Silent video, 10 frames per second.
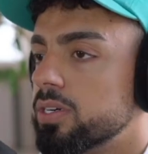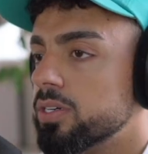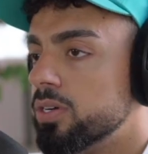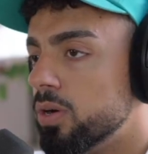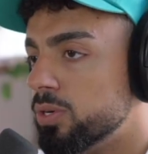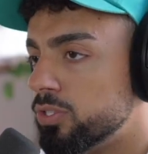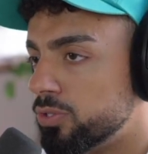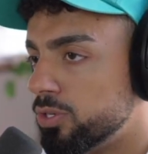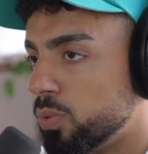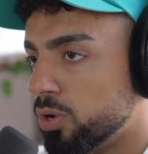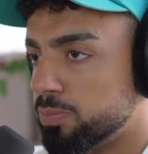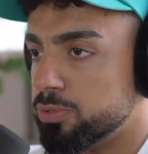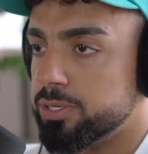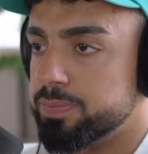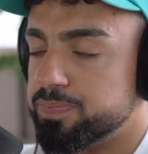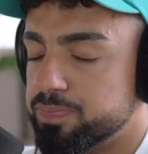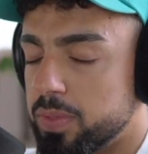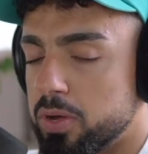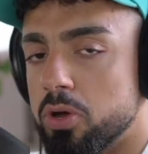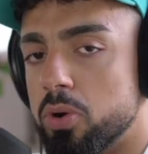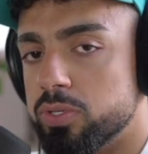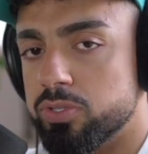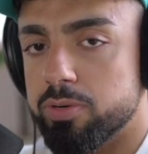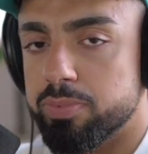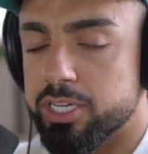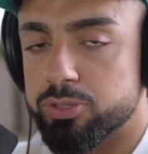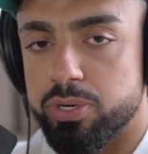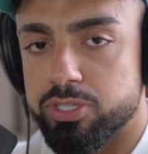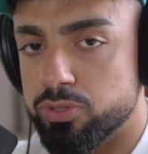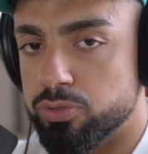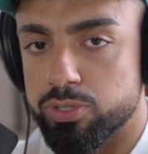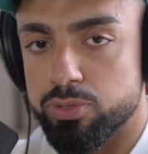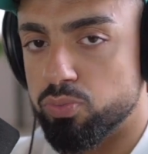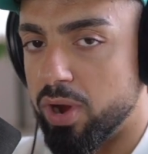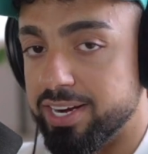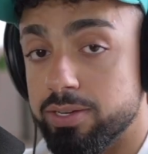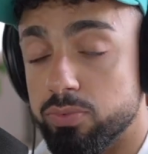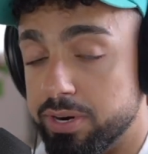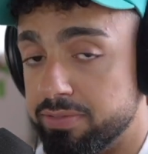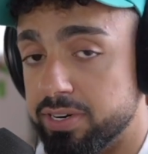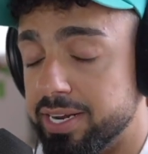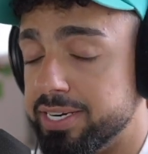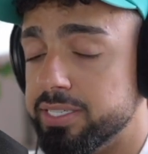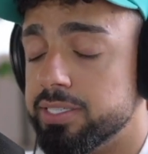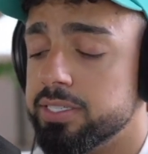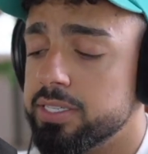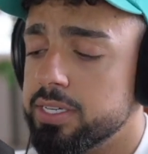Go into your workbook, go into the place where you do your writing, wherever that is,